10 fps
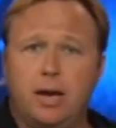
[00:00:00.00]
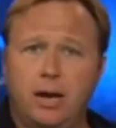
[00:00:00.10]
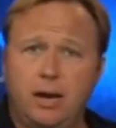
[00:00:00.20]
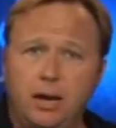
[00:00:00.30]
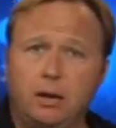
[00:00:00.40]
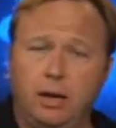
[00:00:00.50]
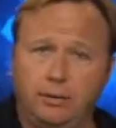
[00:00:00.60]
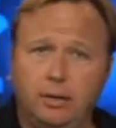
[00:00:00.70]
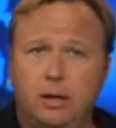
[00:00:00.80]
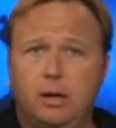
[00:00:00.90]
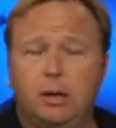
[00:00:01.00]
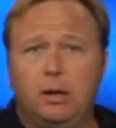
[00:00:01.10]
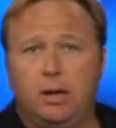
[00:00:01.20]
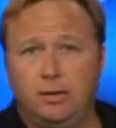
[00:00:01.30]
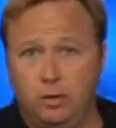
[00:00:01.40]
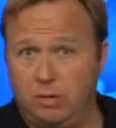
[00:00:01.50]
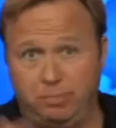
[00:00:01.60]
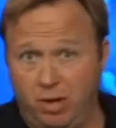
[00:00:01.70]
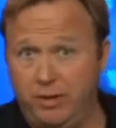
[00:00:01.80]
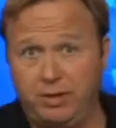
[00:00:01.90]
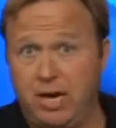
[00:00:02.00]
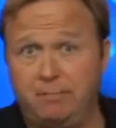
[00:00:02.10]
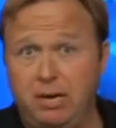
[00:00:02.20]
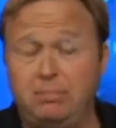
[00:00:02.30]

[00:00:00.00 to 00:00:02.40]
In England, and you can pull this up,